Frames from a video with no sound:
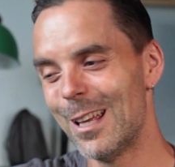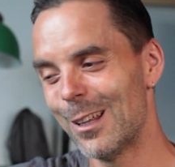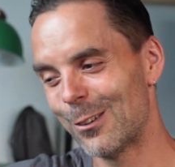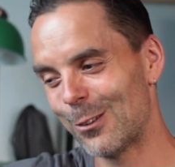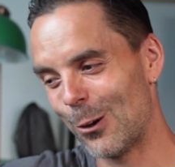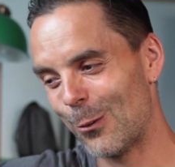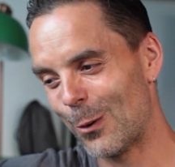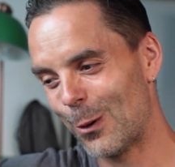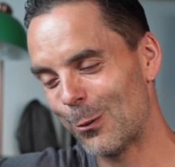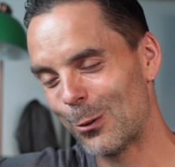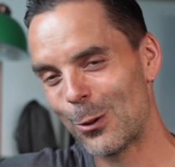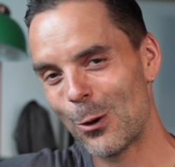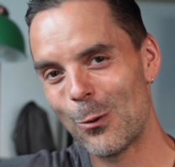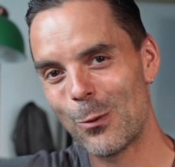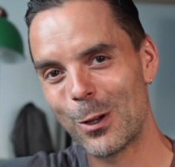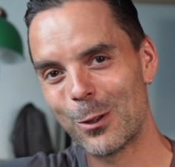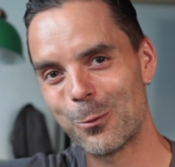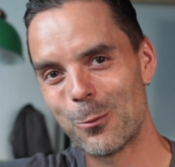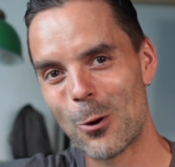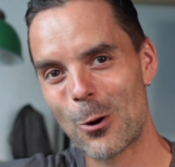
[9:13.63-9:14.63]
So we would
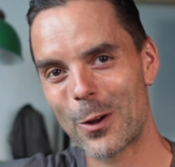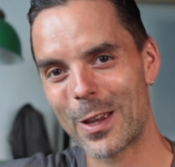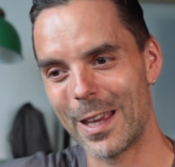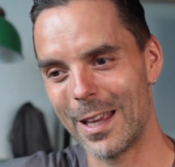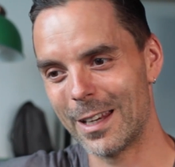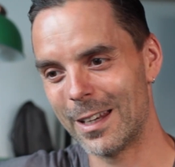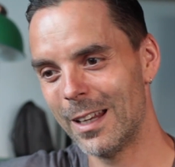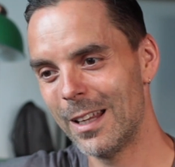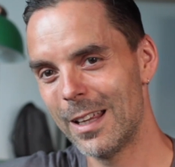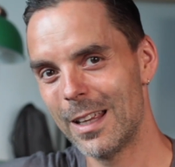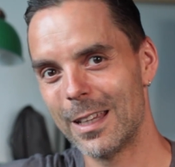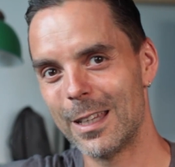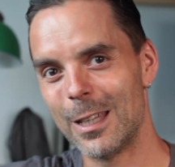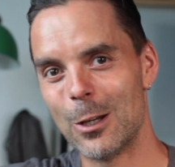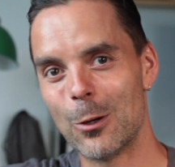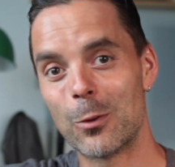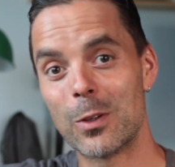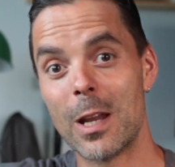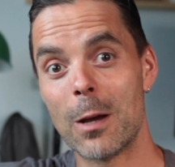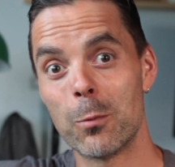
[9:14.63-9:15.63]
always walk in,
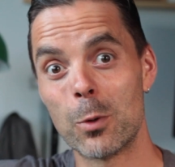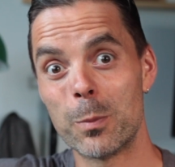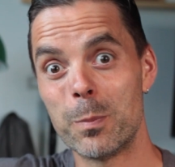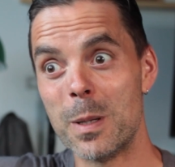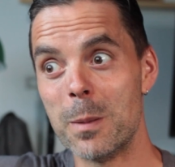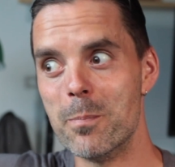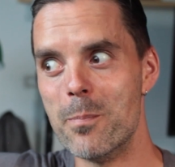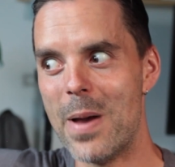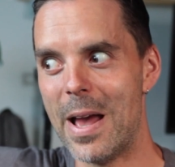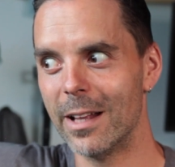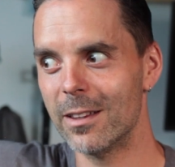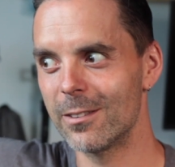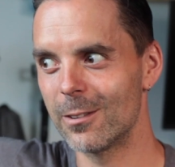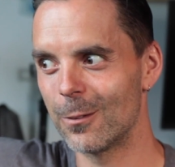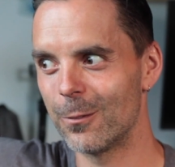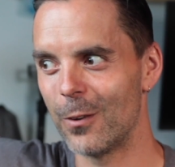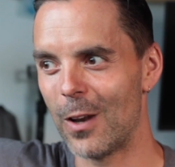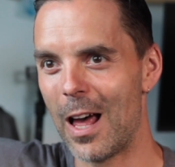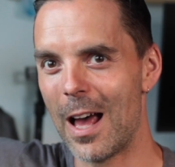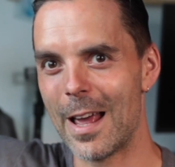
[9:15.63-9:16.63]
there would be bats
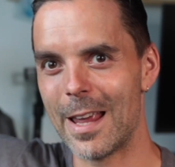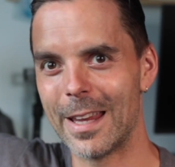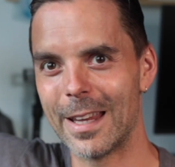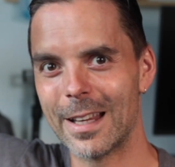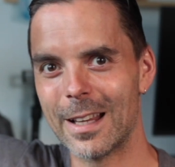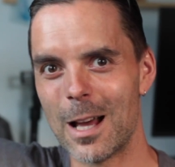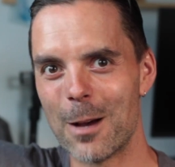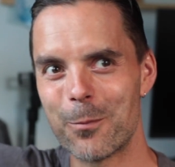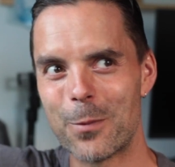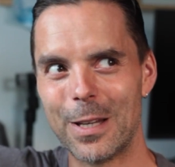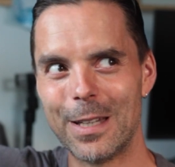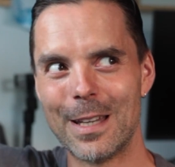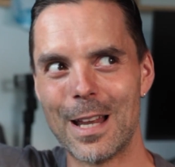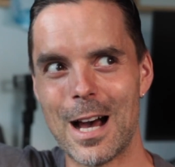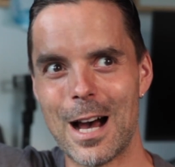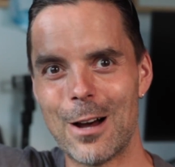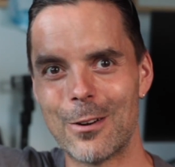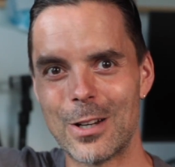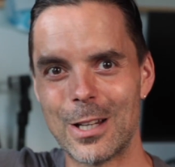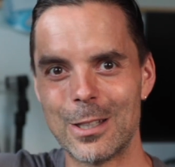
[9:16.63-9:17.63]
flying up and
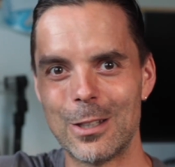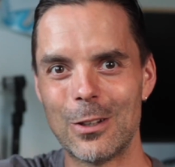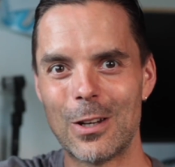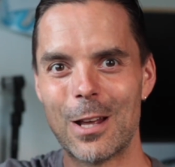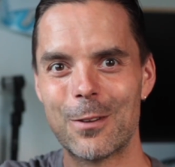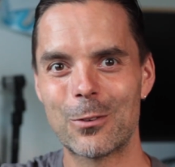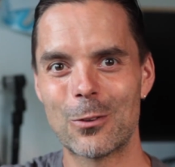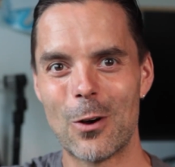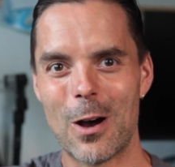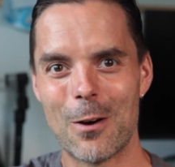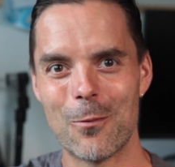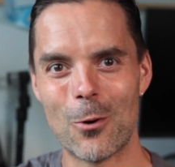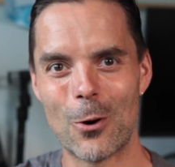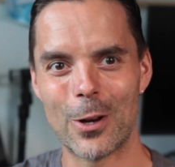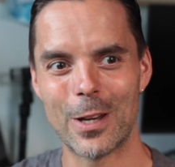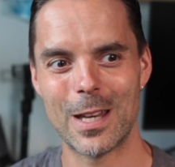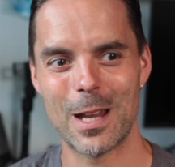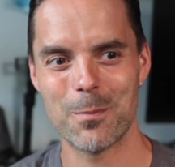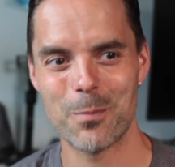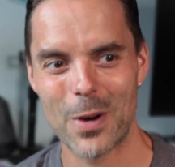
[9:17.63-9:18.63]
down, and you'd have to
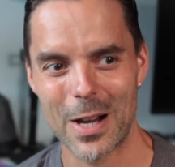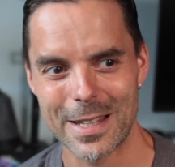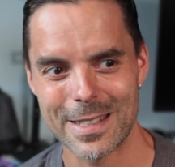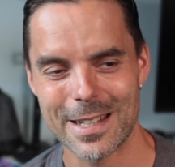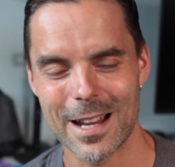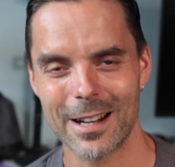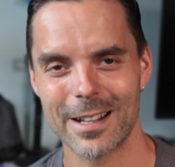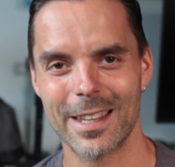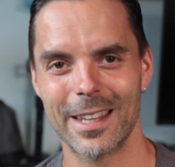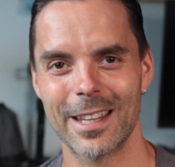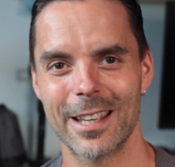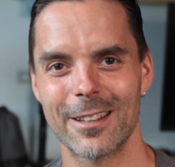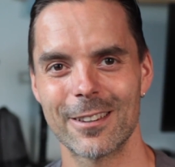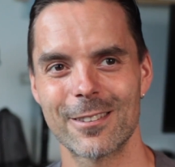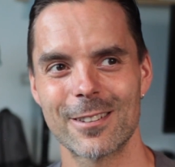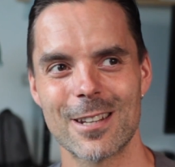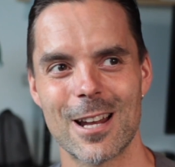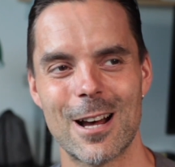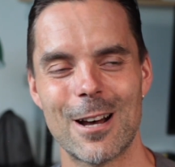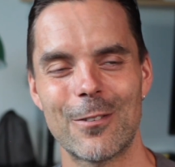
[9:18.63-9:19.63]
avoid them by ducking and
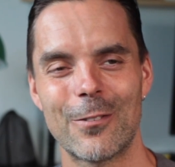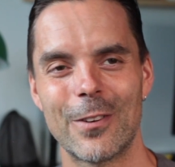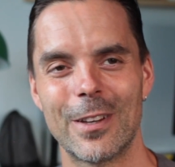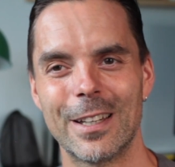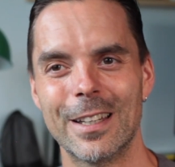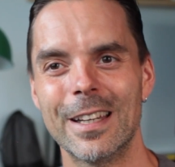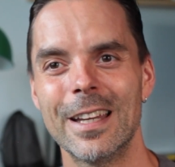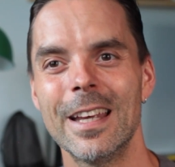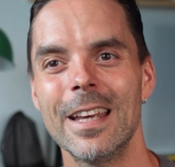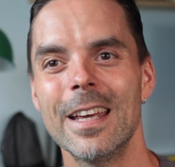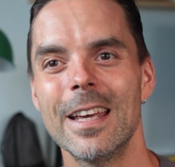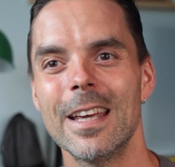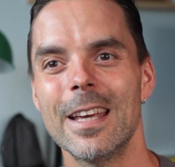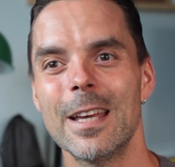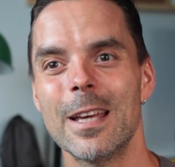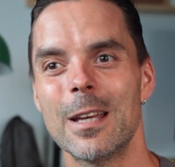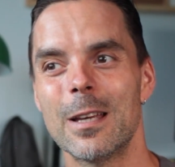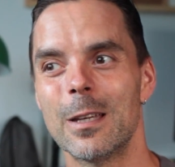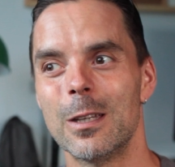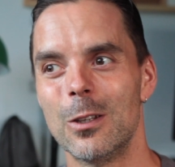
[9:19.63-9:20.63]
stuff, and
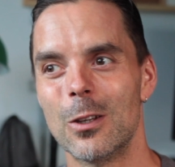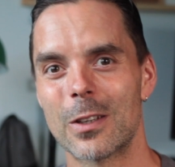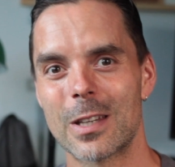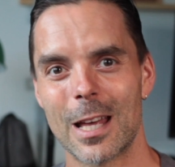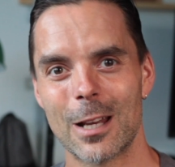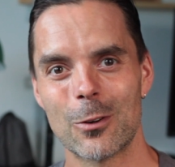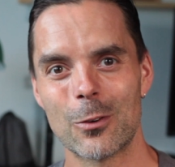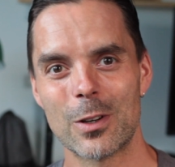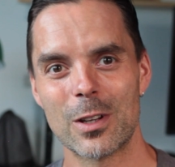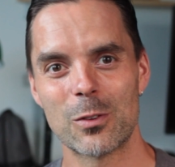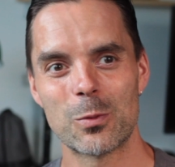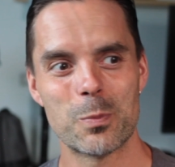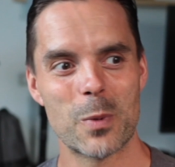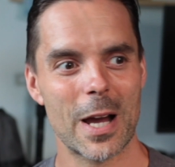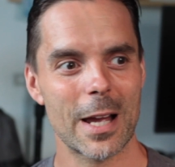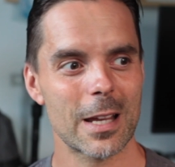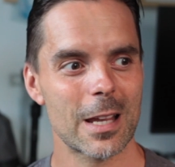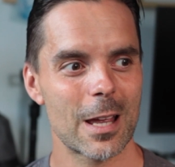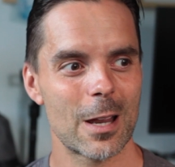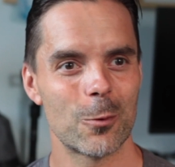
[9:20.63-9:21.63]
you'd get on this
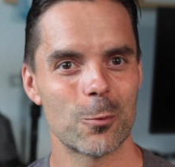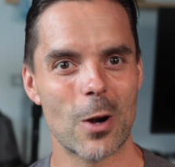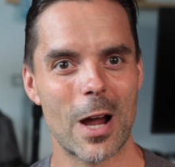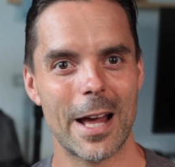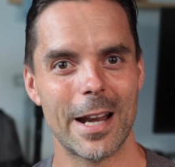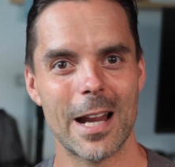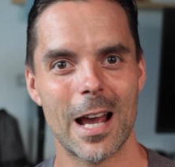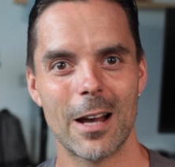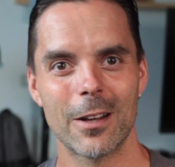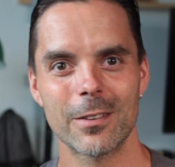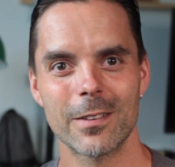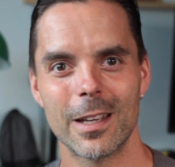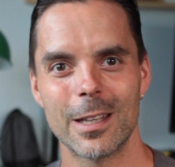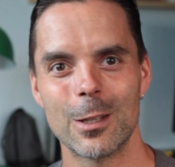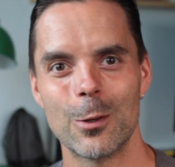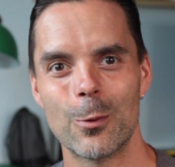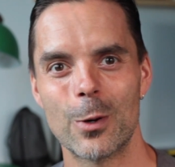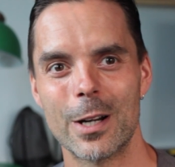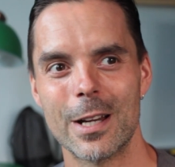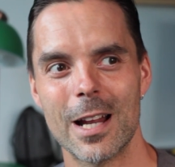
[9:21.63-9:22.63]
bike, ride out,
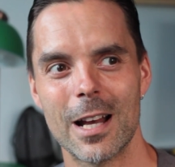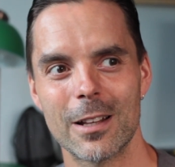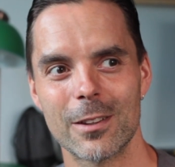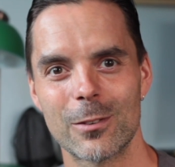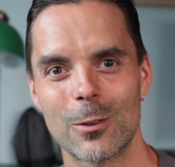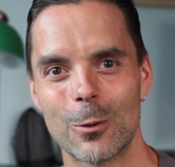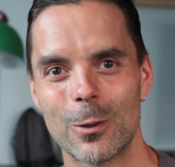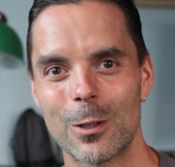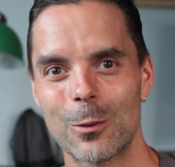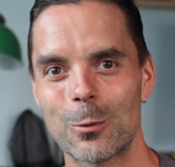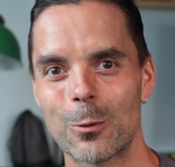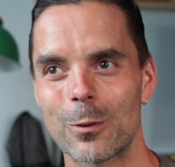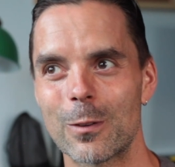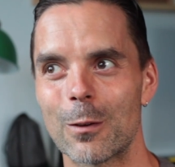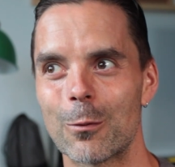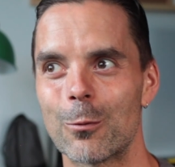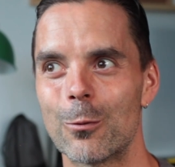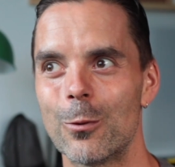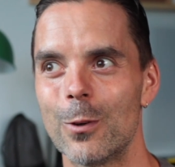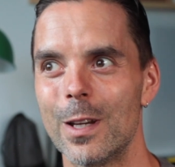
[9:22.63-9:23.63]
and you were done. So this was
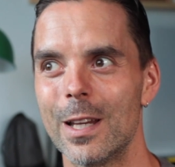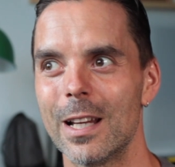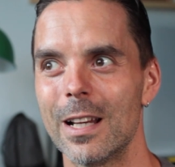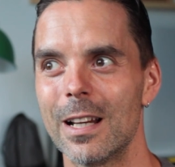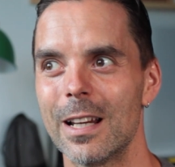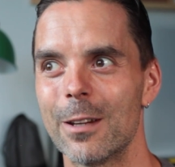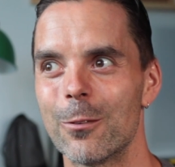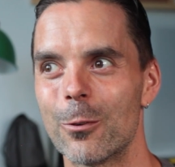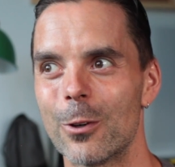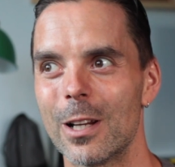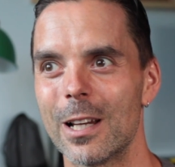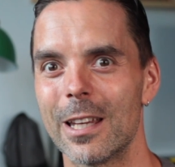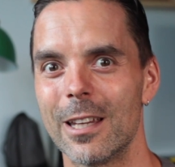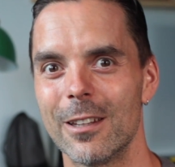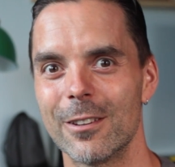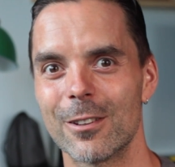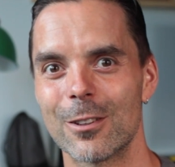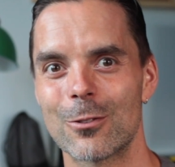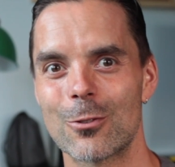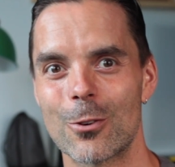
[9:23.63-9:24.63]
a really, really
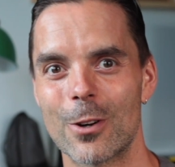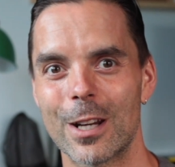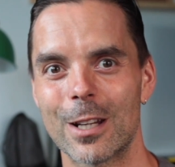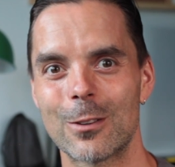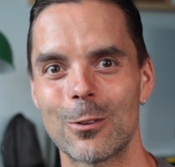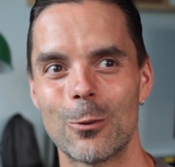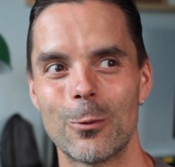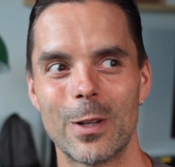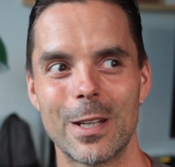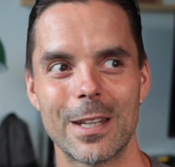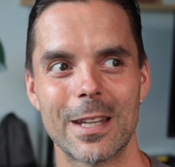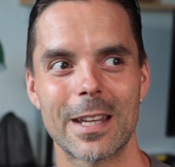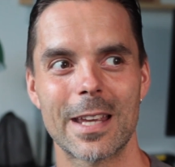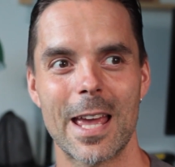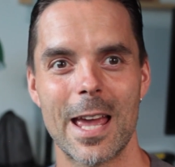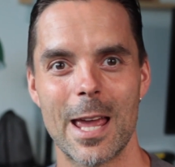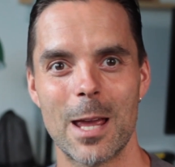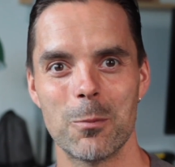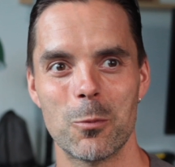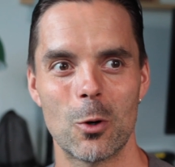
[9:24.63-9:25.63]
easy trick to win the
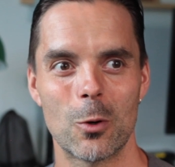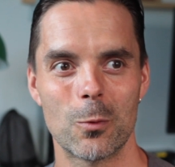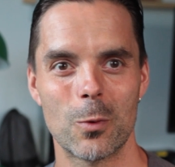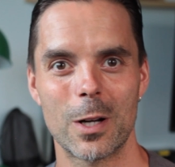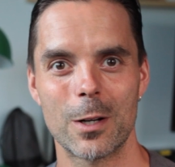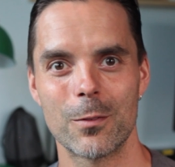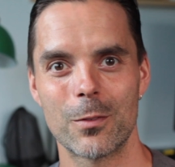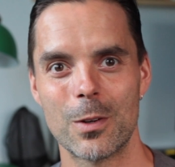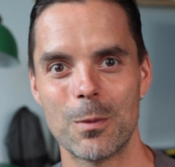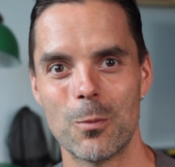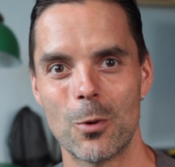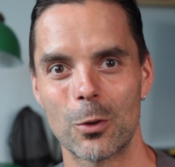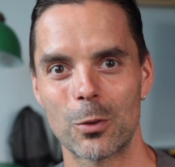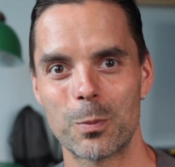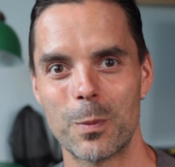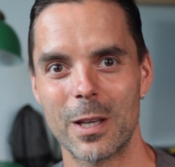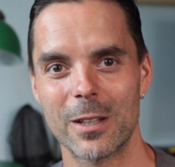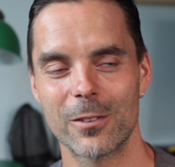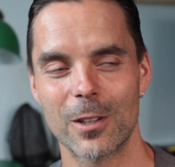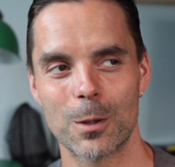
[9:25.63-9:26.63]
game on one of the
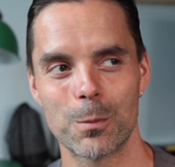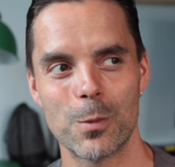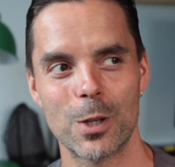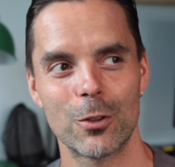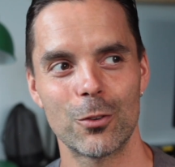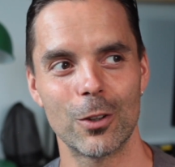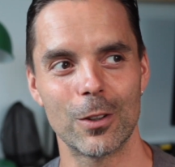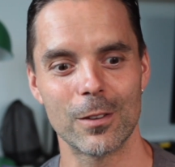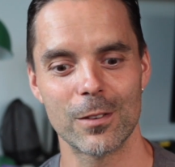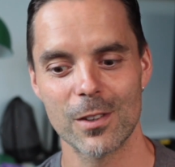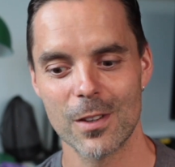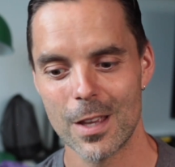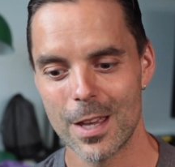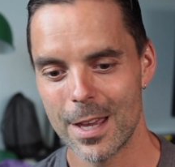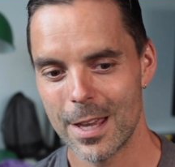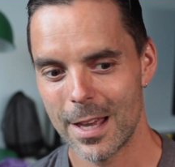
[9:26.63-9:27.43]
most basic missions.